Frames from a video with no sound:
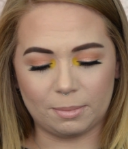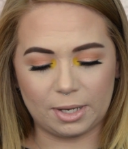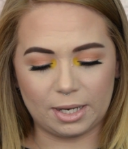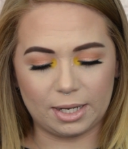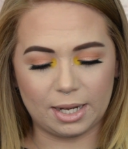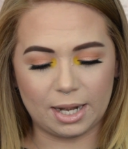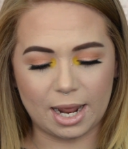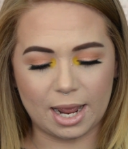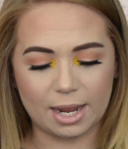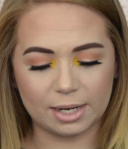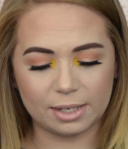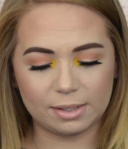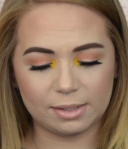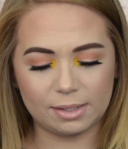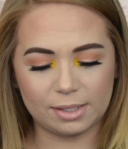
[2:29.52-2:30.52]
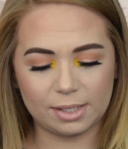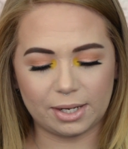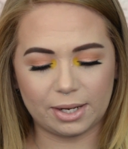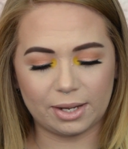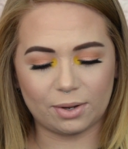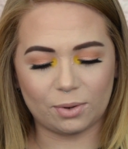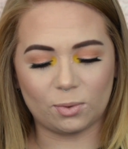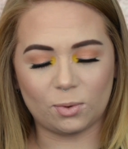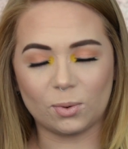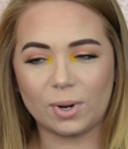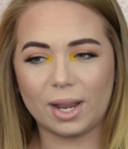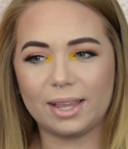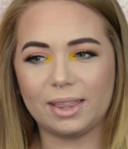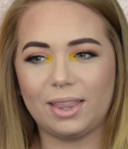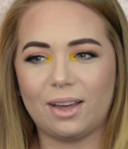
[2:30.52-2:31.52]
Next, oh,
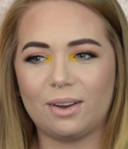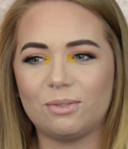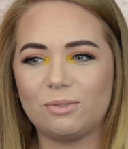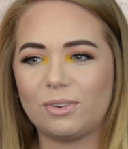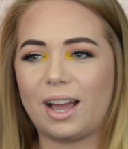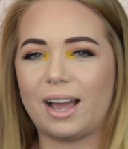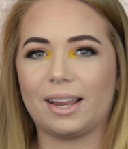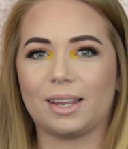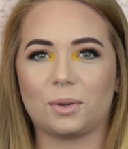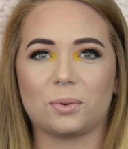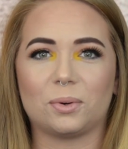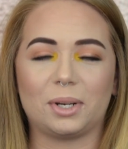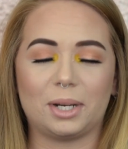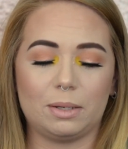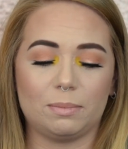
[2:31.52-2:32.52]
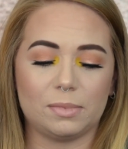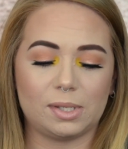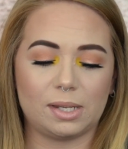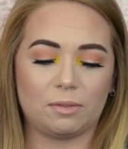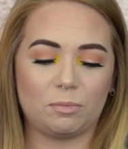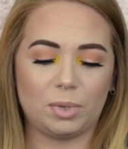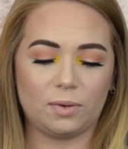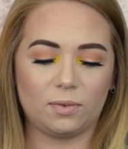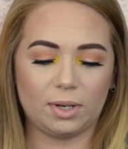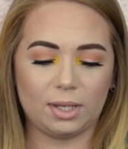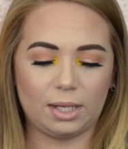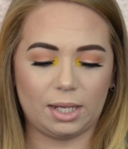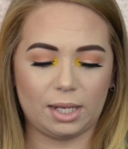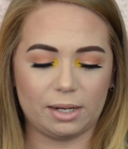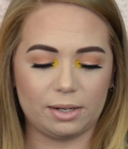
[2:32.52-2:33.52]
I love eye creams. I've been
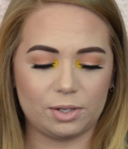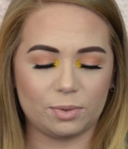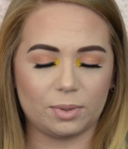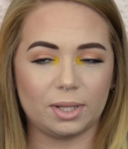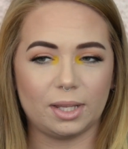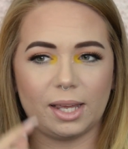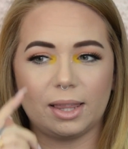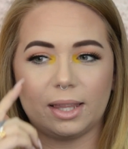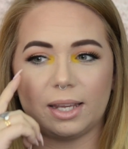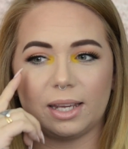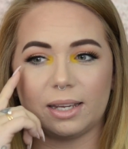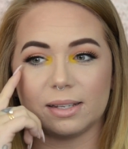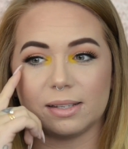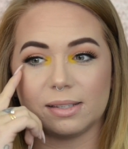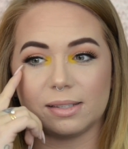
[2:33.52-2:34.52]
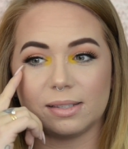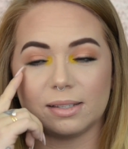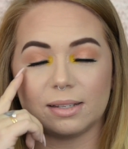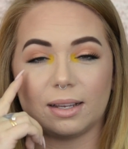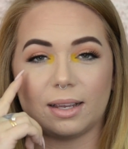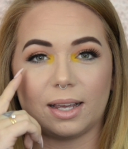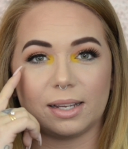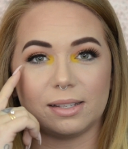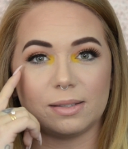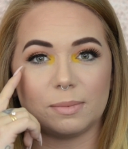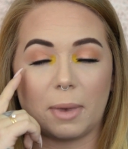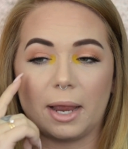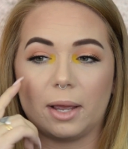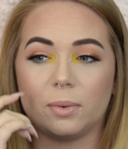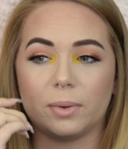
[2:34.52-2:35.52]
really into it lately because I
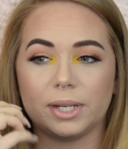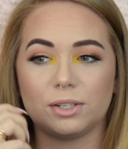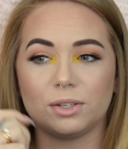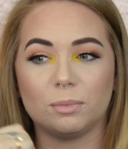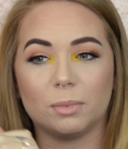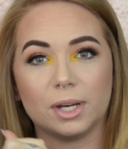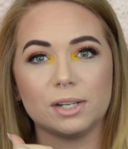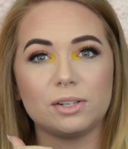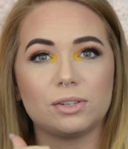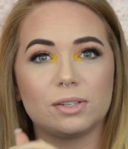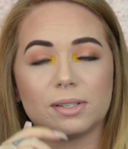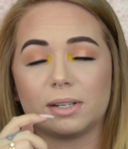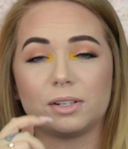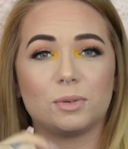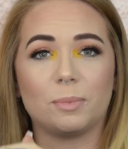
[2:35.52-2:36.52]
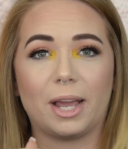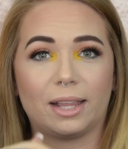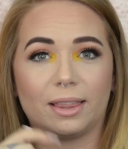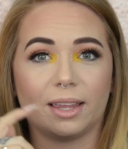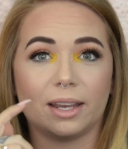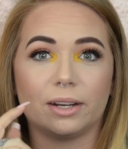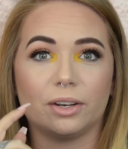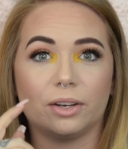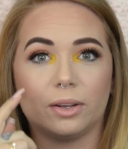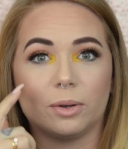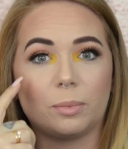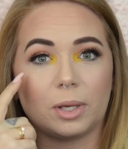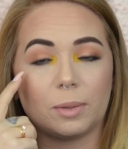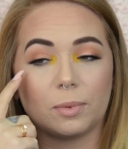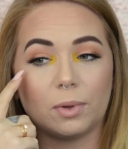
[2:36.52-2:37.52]
smile way too much. Such a bad thing to do,
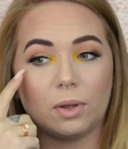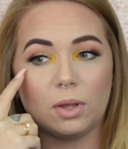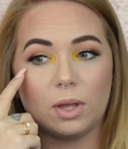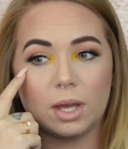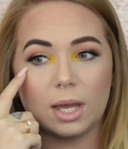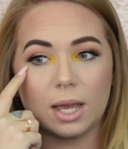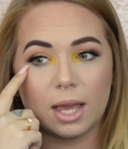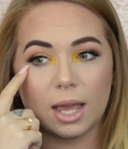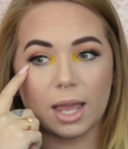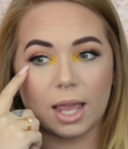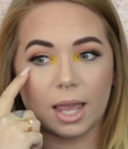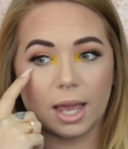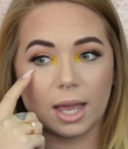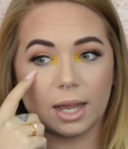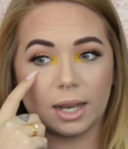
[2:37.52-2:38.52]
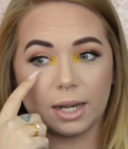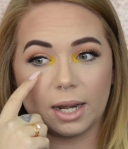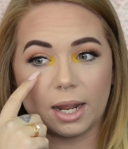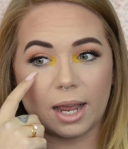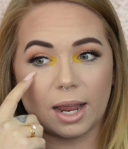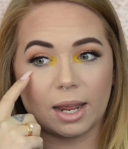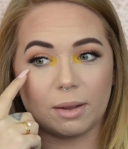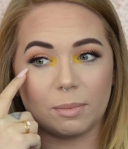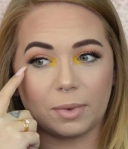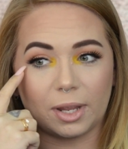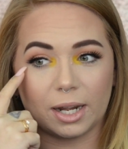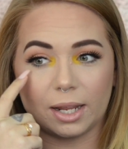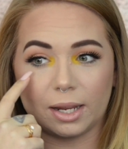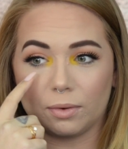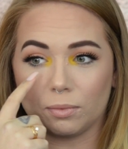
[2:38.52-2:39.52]
people. And I'm
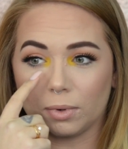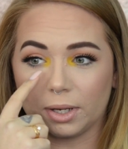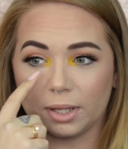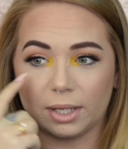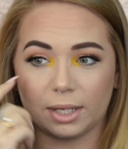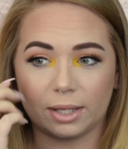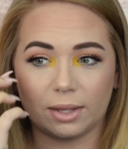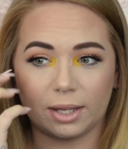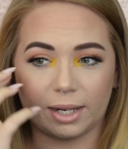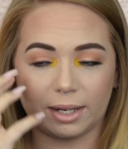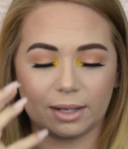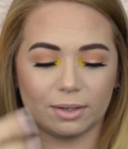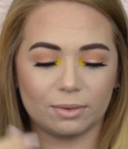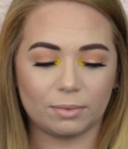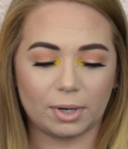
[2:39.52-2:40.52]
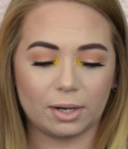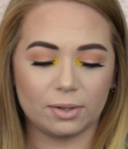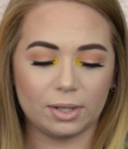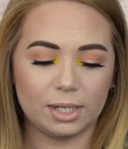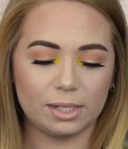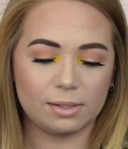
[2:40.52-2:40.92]
getting really like wrinkly.